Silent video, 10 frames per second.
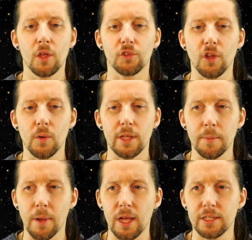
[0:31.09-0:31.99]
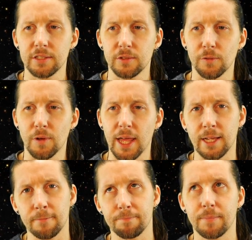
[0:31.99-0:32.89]
So in the past sort of
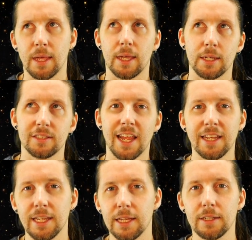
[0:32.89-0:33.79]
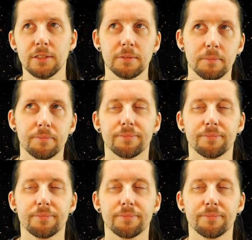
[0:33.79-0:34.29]
like 10 years,